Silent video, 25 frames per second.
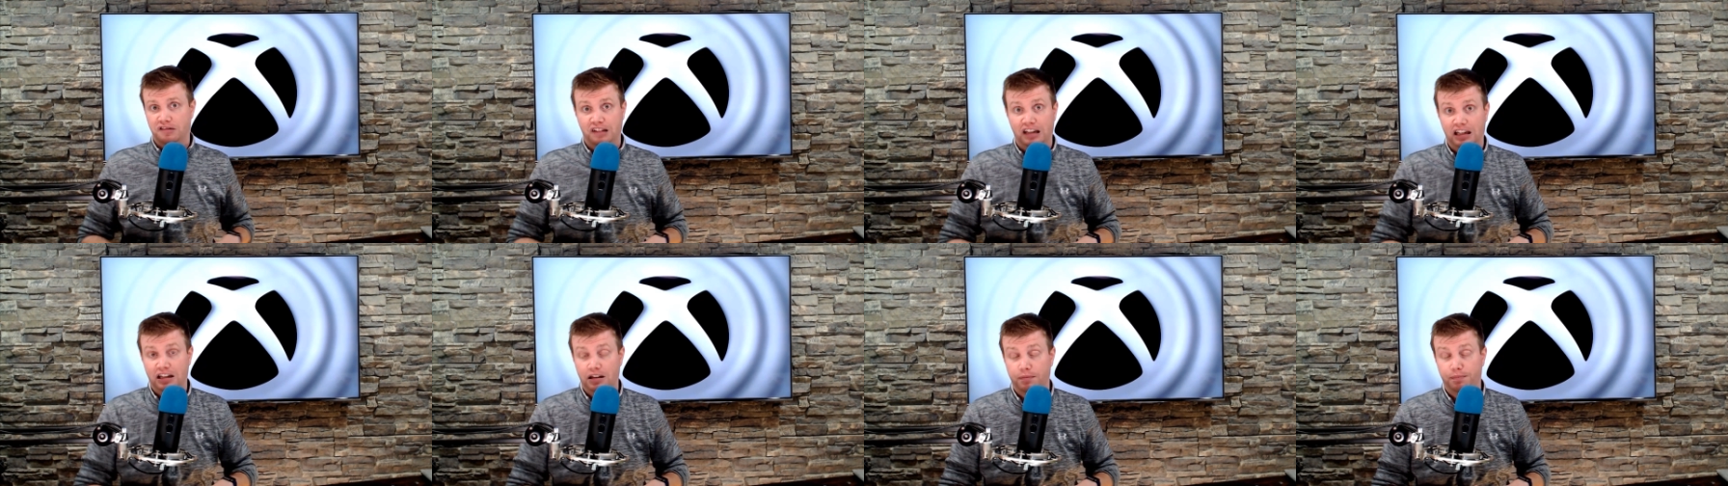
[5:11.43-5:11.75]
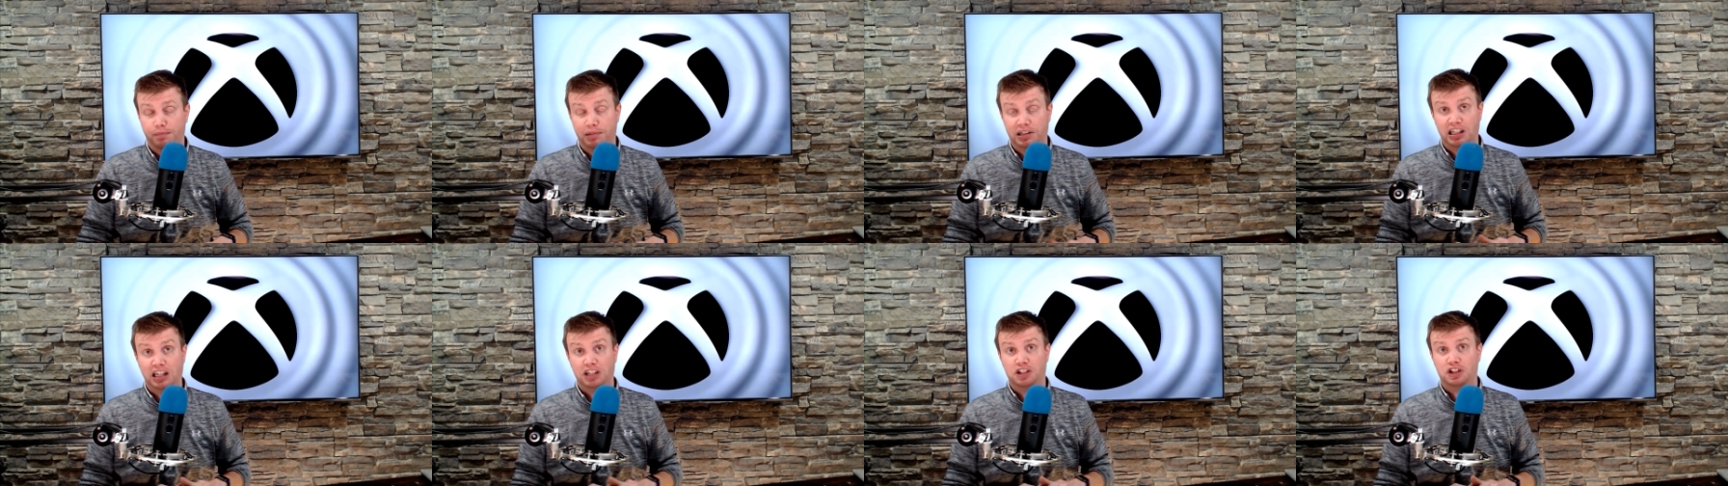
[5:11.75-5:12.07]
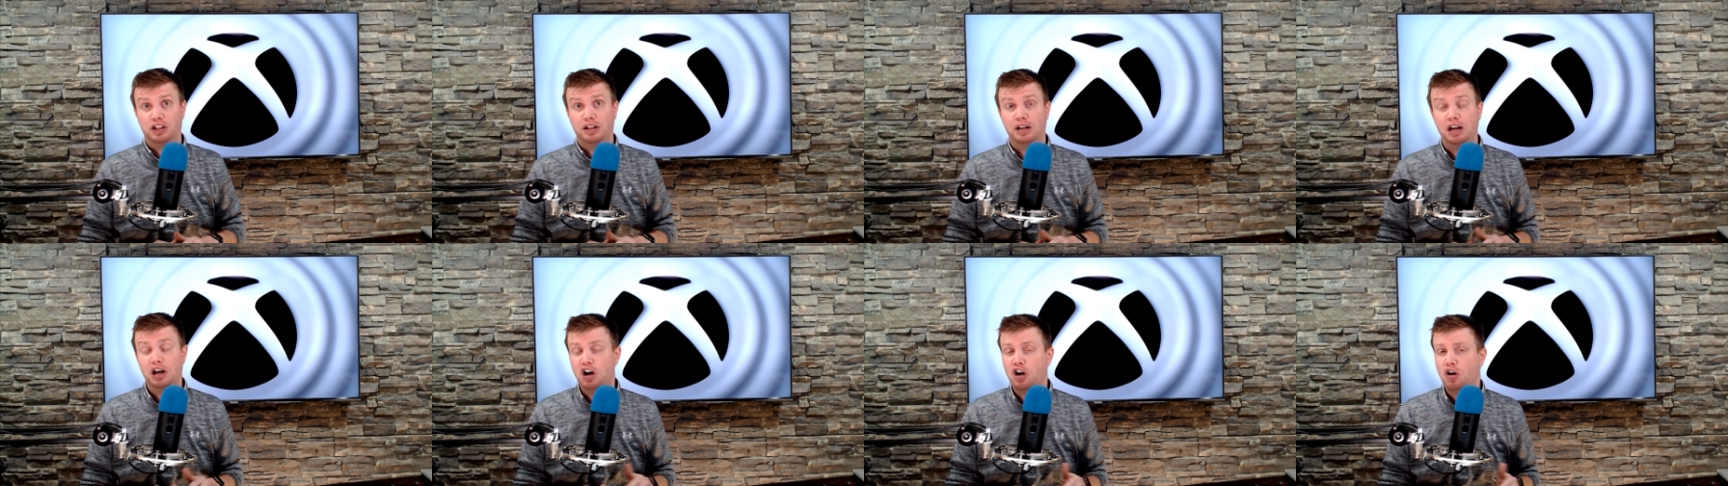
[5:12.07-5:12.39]
They could
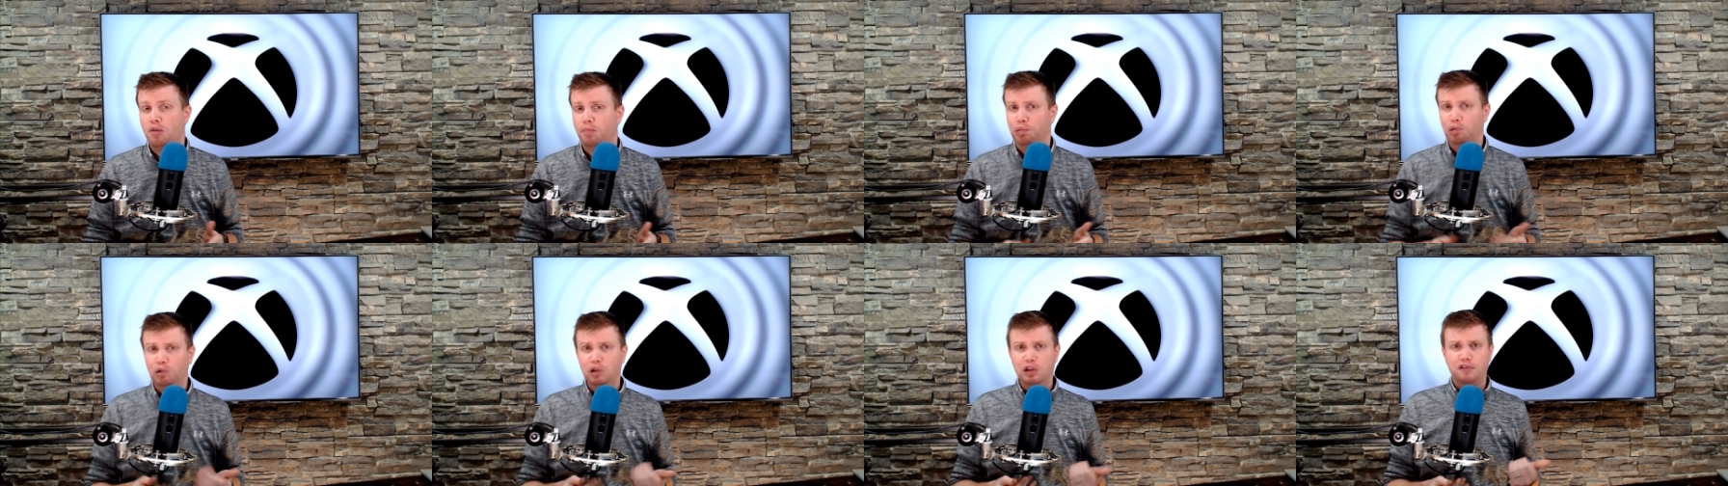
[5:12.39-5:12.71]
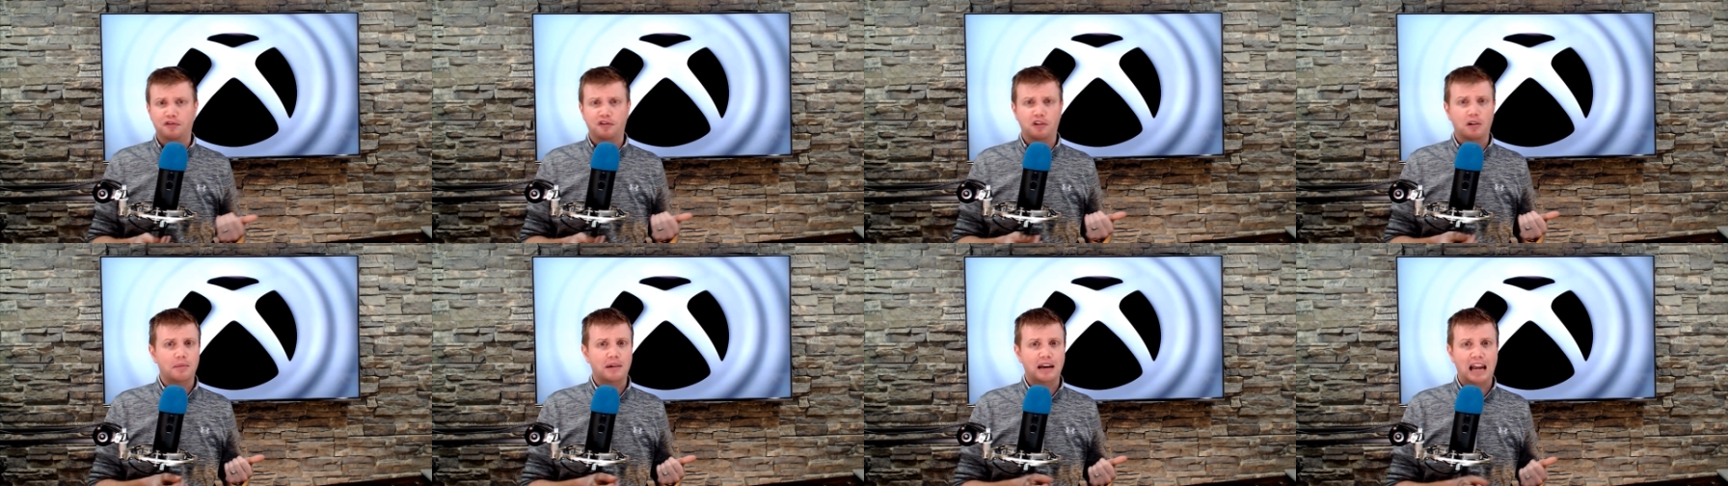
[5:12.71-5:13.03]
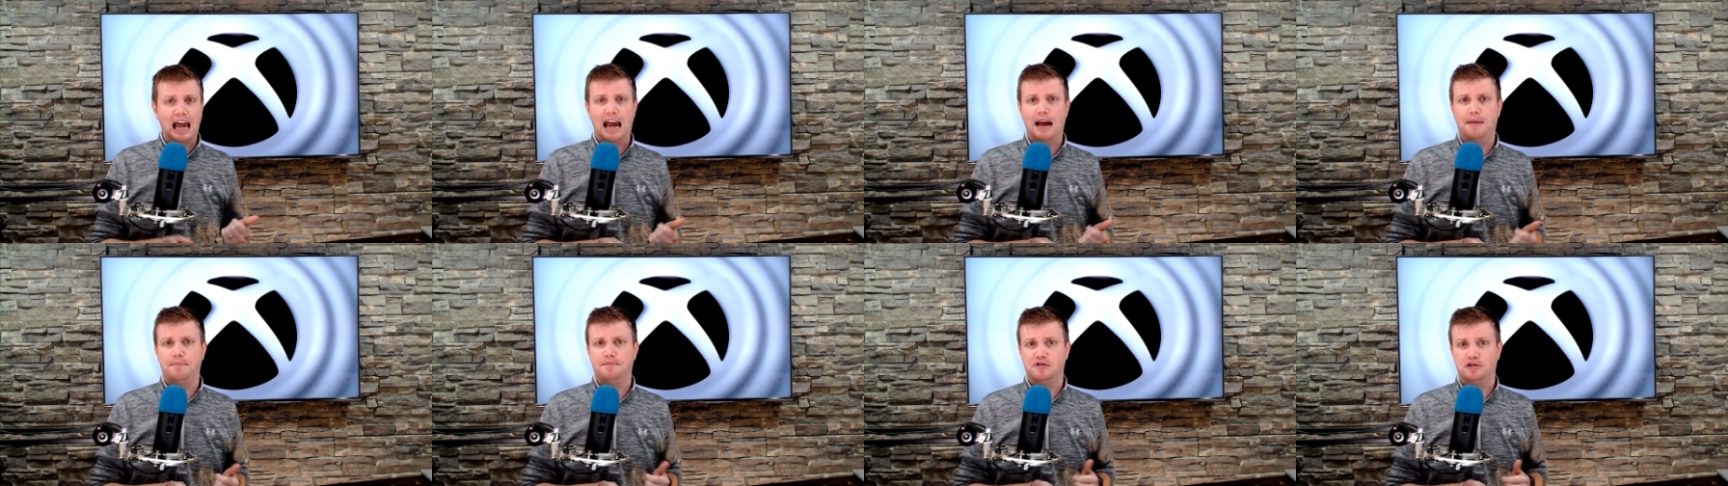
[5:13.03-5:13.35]
potentially pull it from an
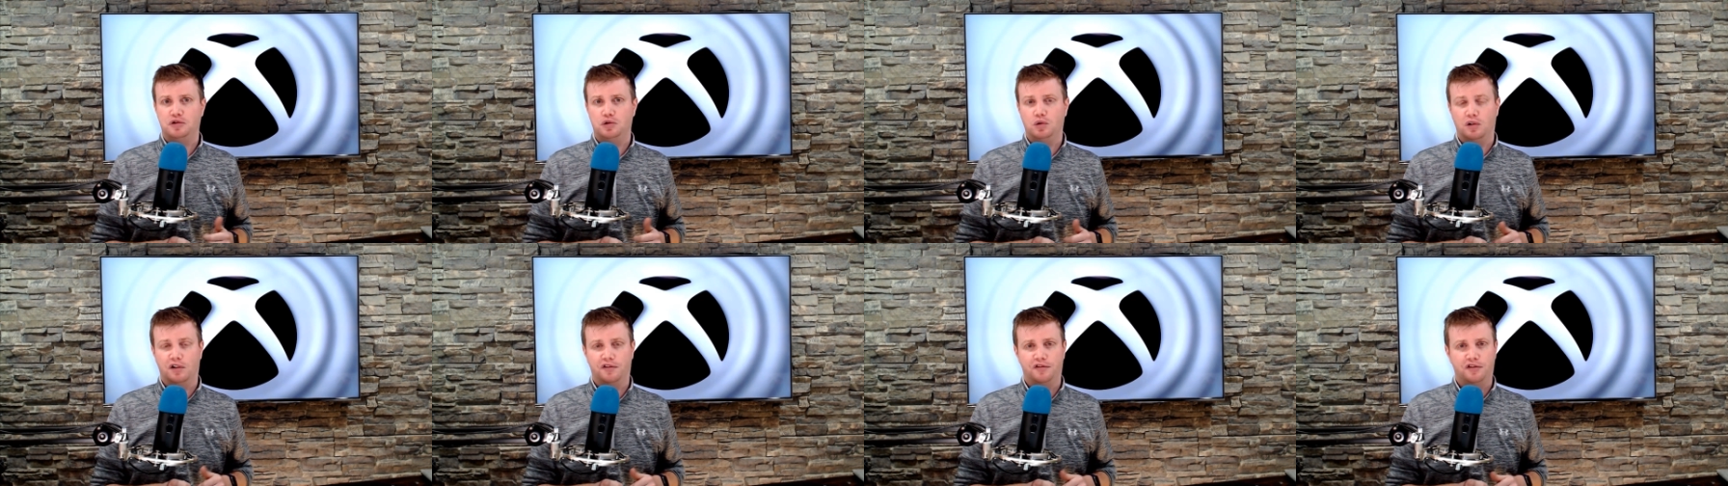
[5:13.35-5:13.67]
app store,